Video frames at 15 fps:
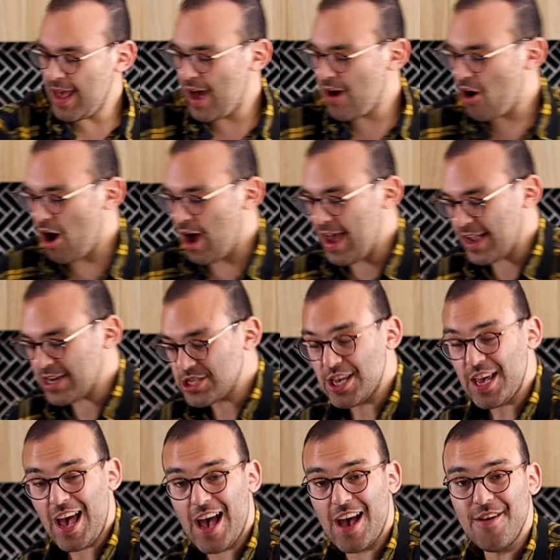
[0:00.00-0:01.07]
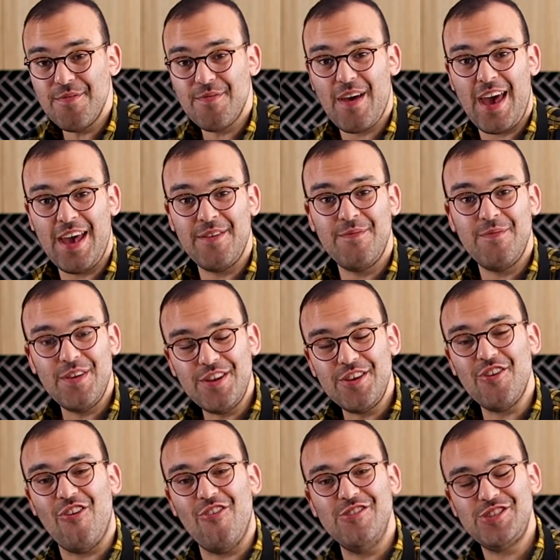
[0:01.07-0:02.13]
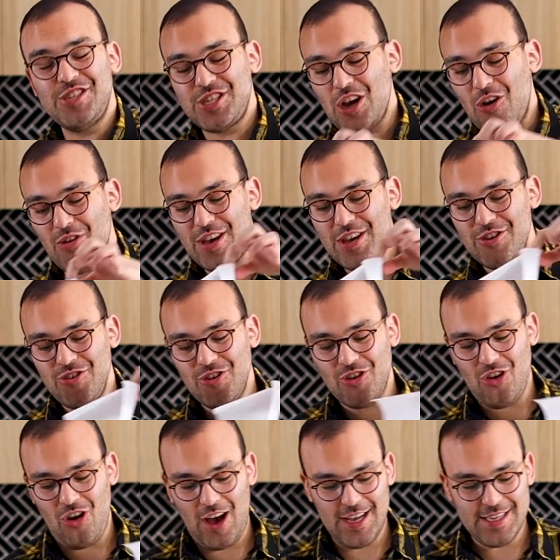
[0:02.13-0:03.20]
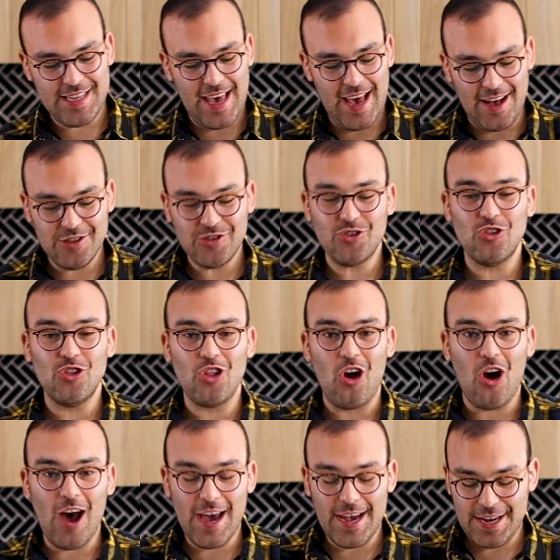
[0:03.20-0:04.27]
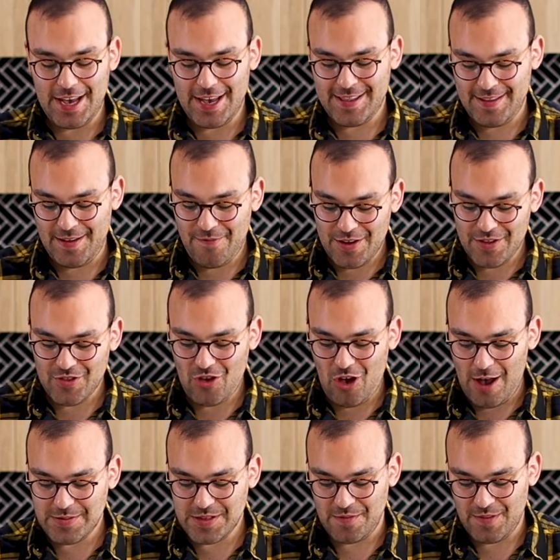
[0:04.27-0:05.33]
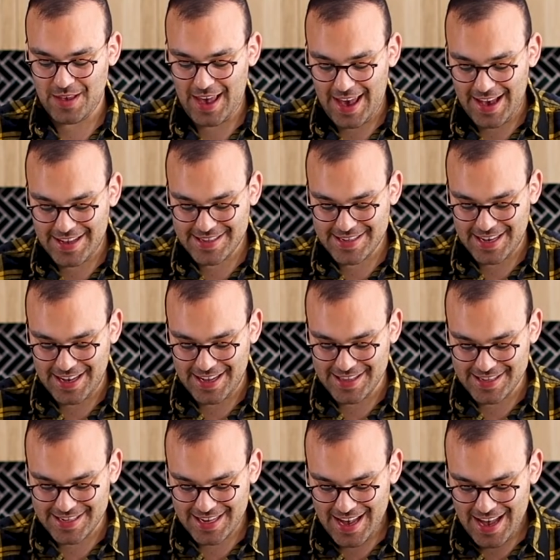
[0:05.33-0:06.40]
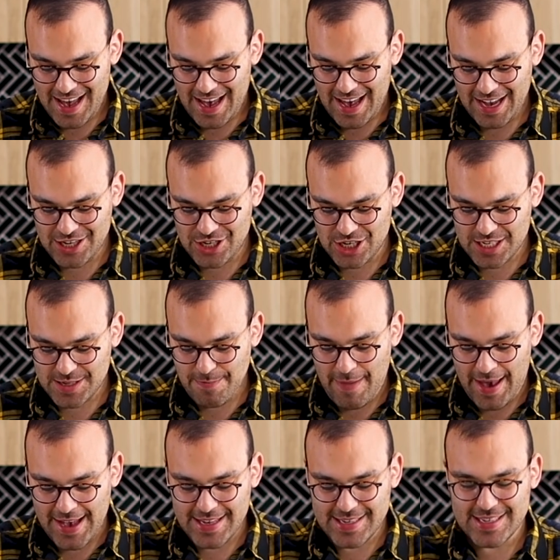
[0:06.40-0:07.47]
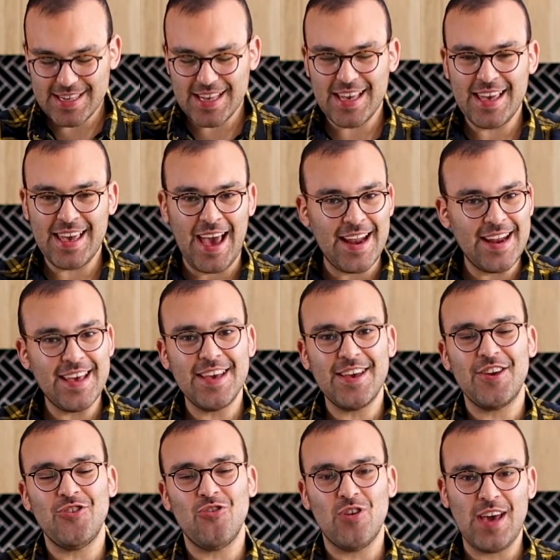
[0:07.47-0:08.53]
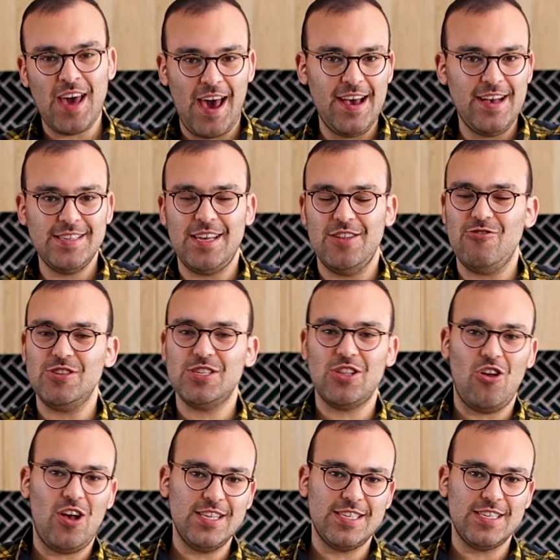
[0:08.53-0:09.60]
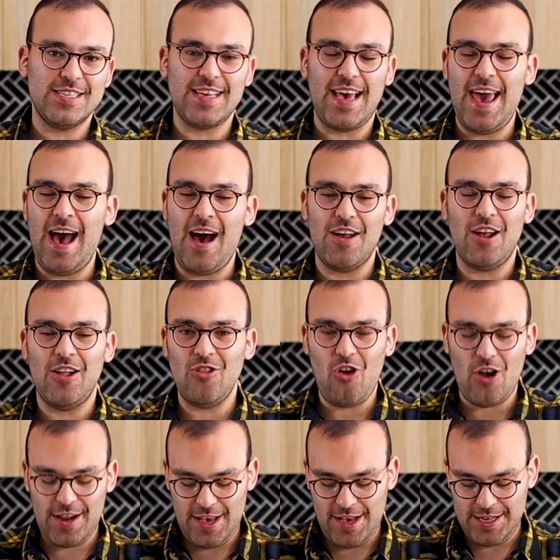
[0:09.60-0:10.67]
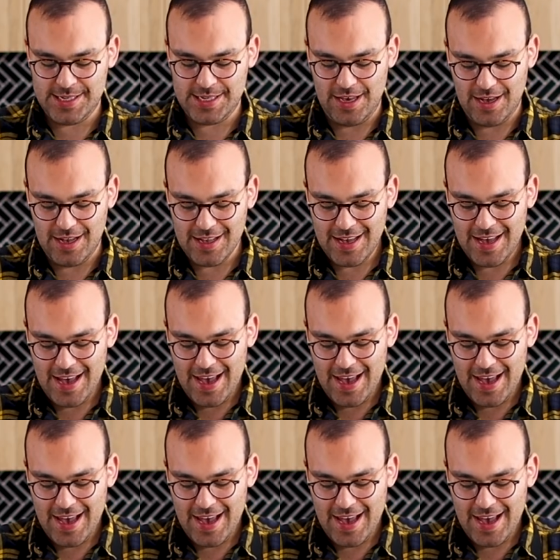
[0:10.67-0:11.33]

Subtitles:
Now, I actually have a video showing you guys how to line different types of cake tins. It just makes getting your cakes and your slices out a lot easier.